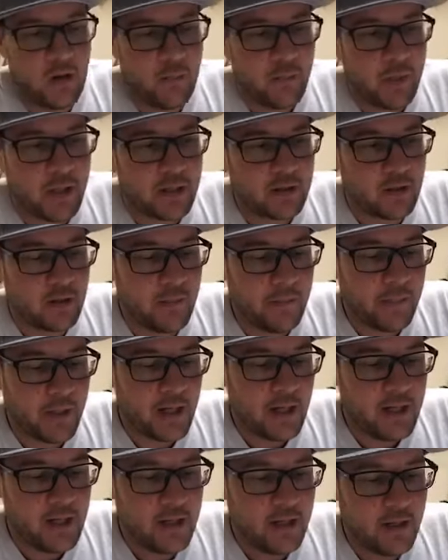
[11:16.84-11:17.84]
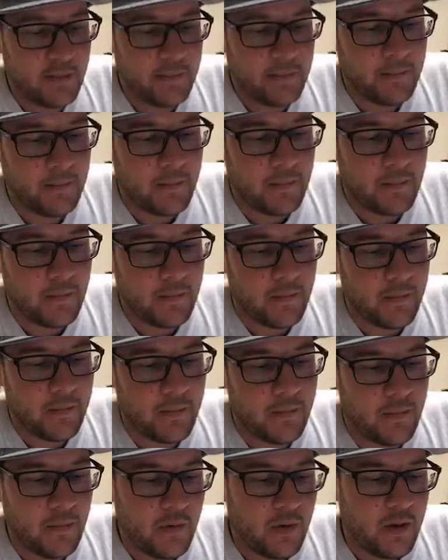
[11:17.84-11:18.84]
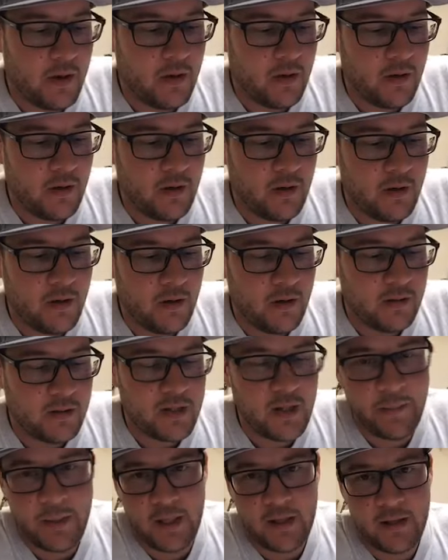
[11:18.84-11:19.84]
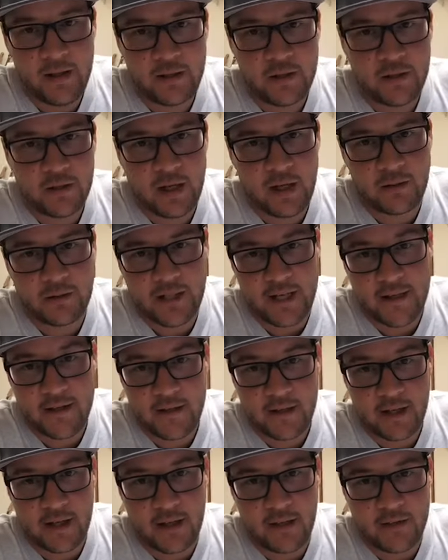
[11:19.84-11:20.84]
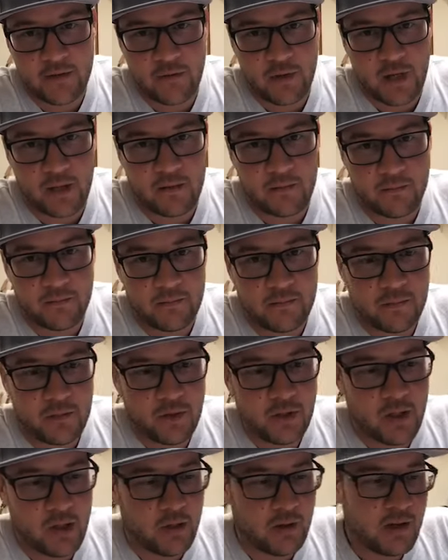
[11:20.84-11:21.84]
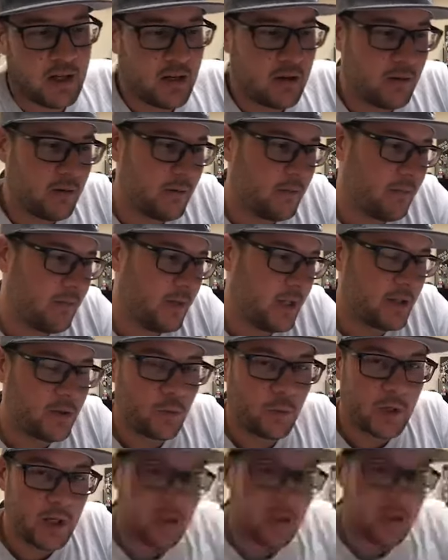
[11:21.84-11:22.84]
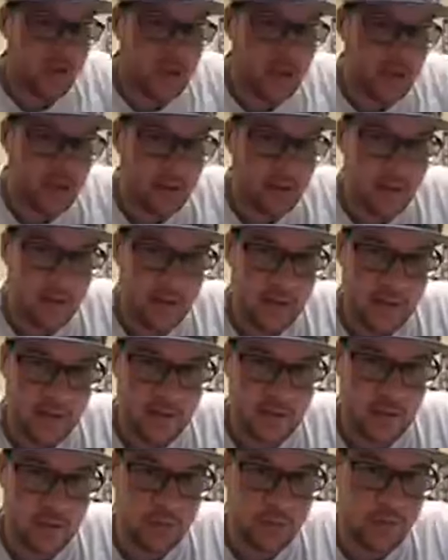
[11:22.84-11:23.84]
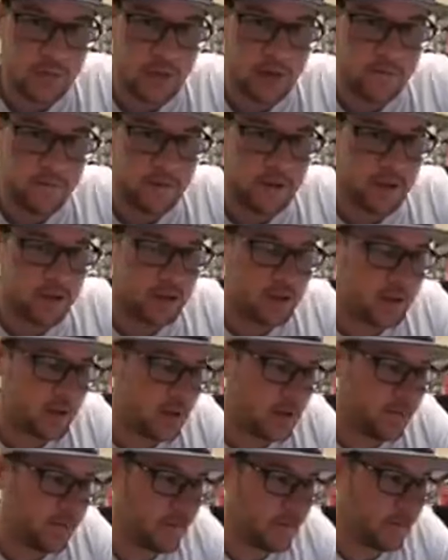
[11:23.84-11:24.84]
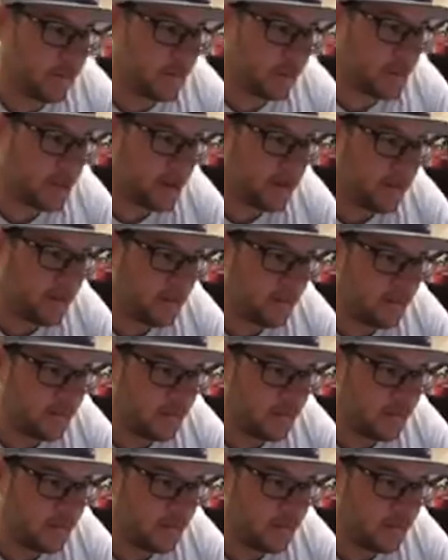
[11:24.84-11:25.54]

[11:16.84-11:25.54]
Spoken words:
but combine them similarly to how 10 scale is run. You know how it's 1 week and there's two-wheel drive first and then four-wheel drive?